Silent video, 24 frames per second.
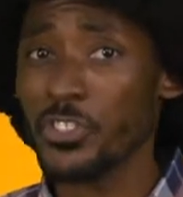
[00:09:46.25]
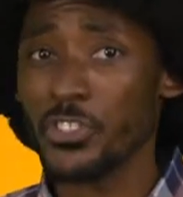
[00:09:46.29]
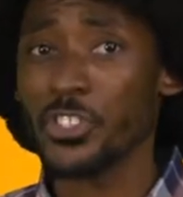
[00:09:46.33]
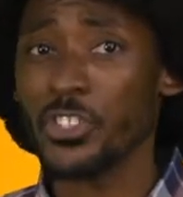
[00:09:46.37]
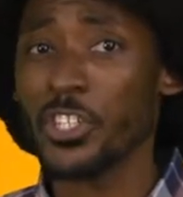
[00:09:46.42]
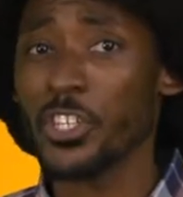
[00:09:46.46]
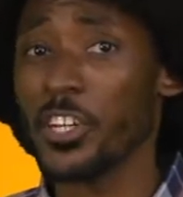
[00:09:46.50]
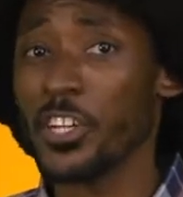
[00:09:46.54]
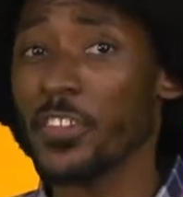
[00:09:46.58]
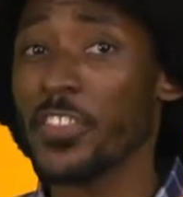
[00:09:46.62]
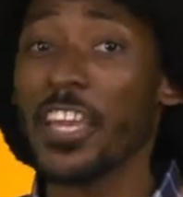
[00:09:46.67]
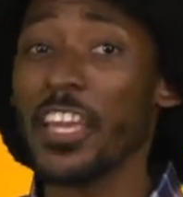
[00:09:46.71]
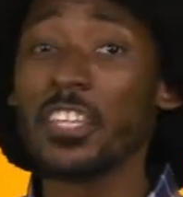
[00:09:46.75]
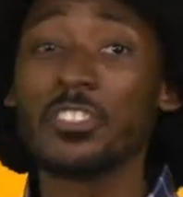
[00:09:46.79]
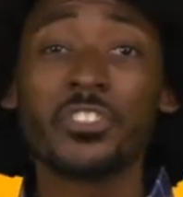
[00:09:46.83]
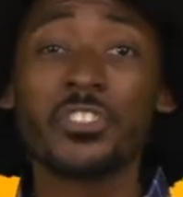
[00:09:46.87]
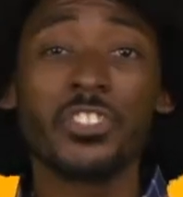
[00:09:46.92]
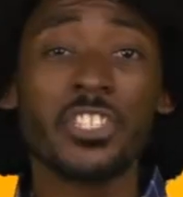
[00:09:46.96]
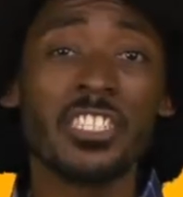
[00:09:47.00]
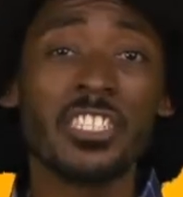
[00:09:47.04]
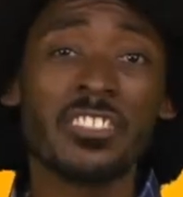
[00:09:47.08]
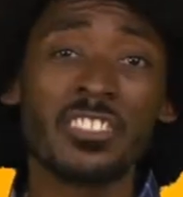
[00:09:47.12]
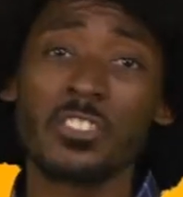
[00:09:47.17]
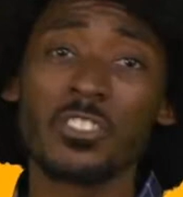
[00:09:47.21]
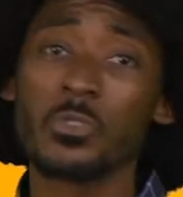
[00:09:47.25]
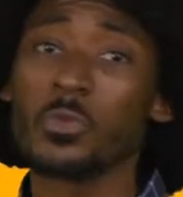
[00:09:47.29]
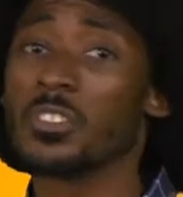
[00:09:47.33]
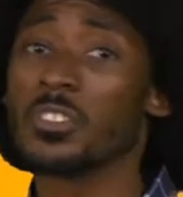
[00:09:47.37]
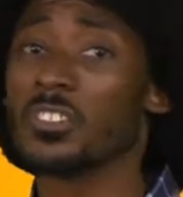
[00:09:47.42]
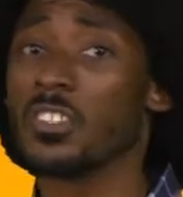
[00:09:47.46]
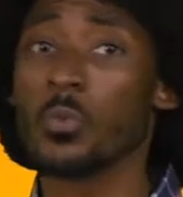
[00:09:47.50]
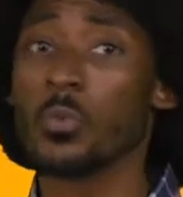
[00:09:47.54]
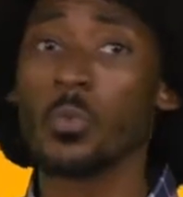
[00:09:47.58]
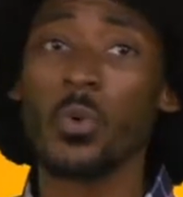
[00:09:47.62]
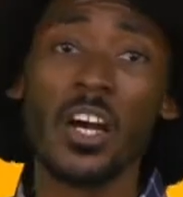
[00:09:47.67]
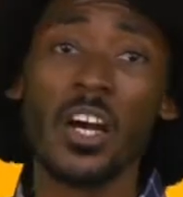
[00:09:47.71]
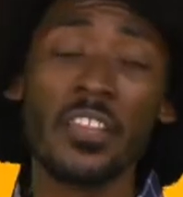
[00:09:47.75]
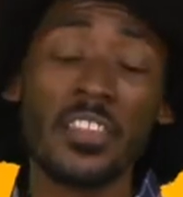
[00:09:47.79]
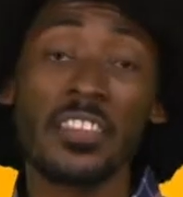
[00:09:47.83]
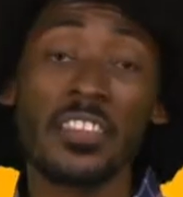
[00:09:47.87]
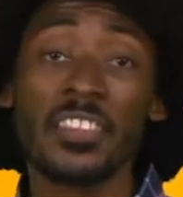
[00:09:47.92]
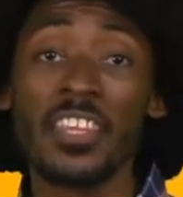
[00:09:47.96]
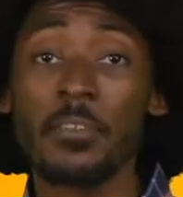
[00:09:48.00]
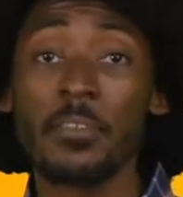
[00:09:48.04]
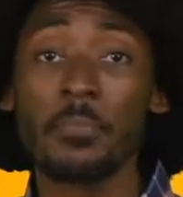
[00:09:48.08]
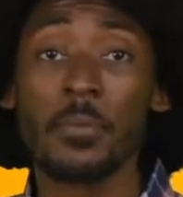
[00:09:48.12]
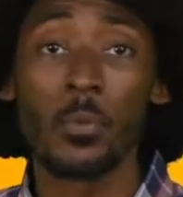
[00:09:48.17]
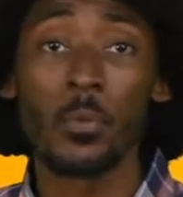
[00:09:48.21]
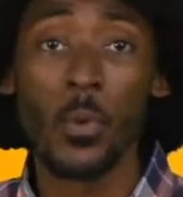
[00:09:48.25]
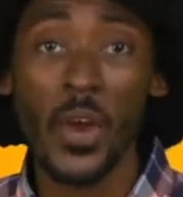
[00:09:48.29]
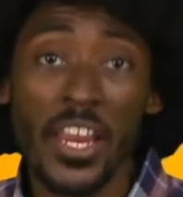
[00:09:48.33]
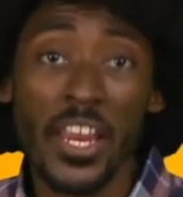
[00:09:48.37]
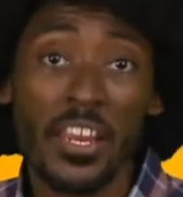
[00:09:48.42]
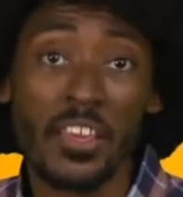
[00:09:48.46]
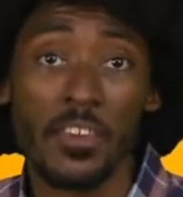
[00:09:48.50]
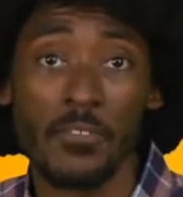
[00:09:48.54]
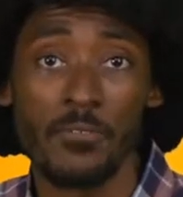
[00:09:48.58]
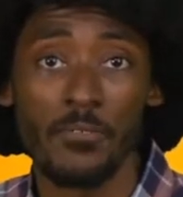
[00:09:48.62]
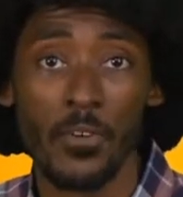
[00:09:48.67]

sure that Jesus was the one that they'd been waiting